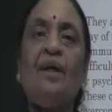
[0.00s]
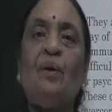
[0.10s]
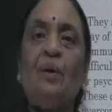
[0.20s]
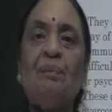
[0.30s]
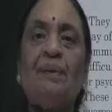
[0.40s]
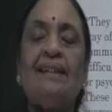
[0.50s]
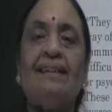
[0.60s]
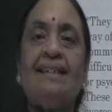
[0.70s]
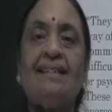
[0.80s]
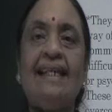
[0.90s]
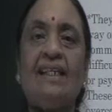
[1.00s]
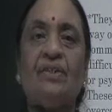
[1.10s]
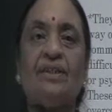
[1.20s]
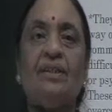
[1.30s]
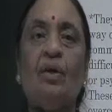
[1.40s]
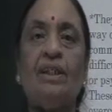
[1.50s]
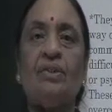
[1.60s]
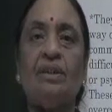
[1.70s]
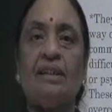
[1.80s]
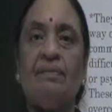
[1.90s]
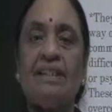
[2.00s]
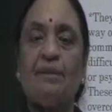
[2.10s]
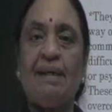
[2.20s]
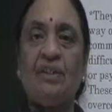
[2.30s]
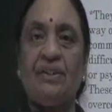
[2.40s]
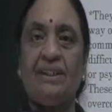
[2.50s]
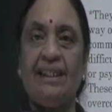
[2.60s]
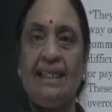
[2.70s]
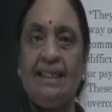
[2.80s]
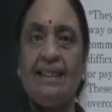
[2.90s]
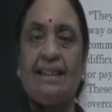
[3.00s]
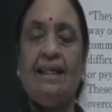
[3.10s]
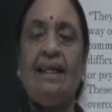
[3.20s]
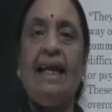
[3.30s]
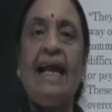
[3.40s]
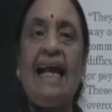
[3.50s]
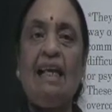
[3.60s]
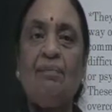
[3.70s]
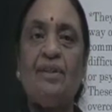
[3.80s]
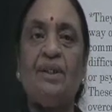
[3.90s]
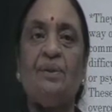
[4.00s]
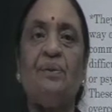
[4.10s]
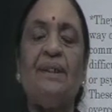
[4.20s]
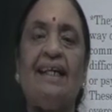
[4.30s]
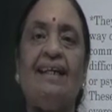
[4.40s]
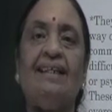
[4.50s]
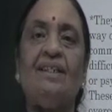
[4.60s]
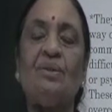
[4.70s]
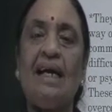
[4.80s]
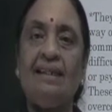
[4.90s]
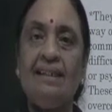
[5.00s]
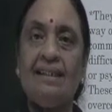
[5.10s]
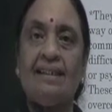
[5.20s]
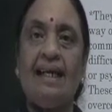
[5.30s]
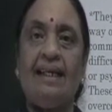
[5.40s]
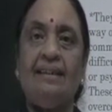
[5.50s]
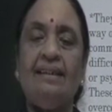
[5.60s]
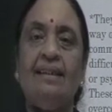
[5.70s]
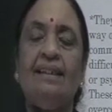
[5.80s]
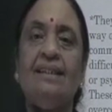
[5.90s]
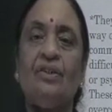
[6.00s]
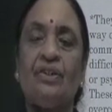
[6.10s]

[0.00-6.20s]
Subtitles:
I hope this lecture on children with special needs helped you to understand